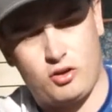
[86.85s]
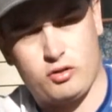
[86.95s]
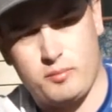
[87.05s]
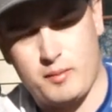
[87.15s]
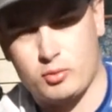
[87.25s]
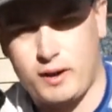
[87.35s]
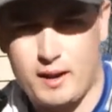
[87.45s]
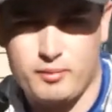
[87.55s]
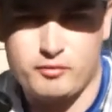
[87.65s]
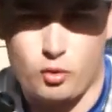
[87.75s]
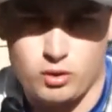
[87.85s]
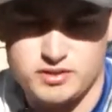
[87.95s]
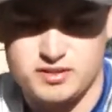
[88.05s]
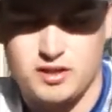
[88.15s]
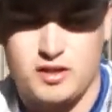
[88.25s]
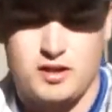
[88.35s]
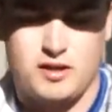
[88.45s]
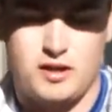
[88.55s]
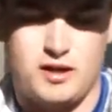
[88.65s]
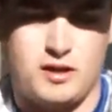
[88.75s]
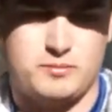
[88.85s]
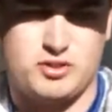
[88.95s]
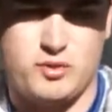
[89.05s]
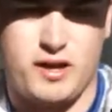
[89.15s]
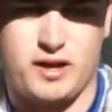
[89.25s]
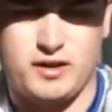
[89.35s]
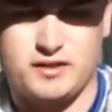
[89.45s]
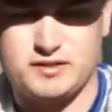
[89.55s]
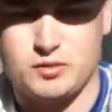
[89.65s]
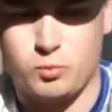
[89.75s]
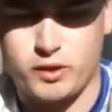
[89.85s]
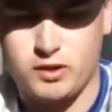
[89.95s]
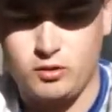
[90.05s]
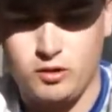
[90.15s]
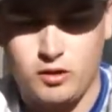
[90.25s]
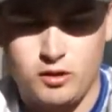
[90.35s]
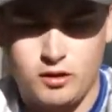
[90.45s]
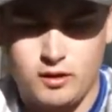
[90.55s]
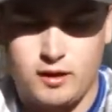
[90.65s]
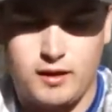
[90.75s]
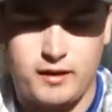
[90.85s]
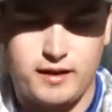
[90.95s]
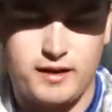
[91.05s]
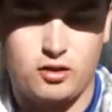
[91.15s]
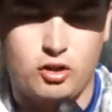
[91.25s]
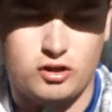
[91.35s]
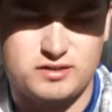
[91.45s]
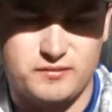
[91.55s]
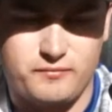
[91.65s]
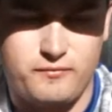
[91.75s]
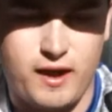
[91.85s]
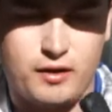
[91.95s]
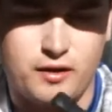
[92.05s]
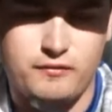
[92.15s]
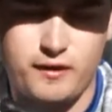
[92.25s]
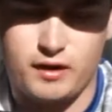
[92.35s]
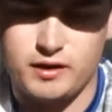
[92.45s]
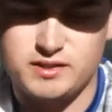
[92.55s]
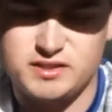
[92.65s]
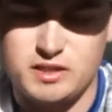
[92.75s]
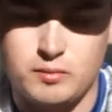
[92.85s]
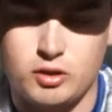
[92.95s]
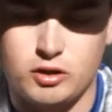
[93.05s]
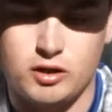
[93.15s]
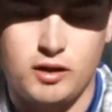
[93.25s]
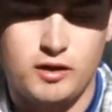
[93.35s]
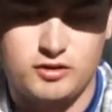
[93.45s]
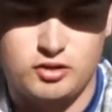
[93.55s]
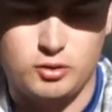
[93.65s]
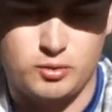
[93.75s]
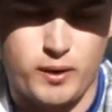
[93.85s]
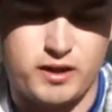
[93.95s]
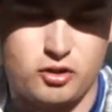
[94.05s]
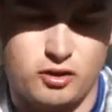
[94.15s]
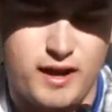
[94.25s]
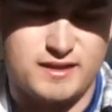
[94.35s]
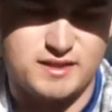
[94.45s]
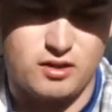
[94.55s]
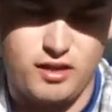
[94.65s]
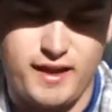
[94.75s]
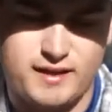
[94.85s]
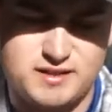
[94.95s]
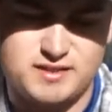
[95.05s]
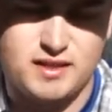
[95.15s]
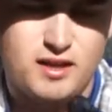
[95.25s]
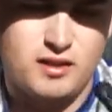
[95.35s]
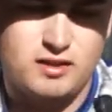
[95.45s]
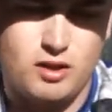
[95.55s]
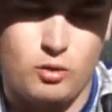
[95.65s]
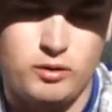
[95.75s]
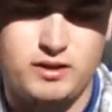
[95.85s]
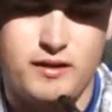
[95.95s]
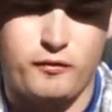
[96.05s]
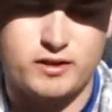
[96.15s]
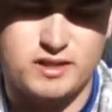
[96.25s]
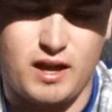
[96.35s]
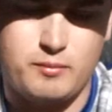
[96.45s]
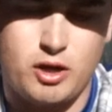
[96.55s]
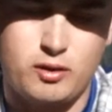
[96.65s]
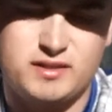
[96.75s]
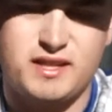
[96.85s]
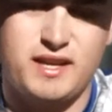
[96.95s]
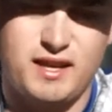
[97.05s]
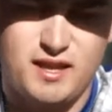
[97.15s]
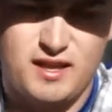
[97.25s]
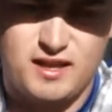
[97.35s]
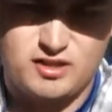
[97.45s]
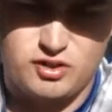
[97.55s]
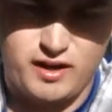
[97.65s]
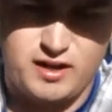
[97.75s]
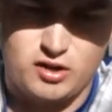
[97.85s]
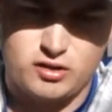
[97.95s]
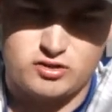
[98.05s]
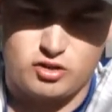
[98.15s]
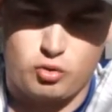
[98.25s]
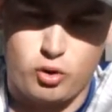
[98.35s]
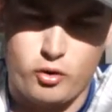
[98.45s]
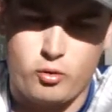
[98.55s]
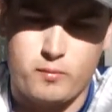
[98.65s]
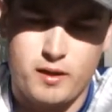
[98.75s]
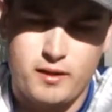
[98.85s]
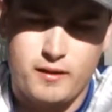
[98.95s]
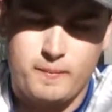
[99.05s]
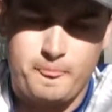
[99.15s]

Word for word: all the bubble wrap, of course. Um, so there is the reel. It looks very, very similar to the regular SLX. The only difference I'm noticing is right here there's a chrome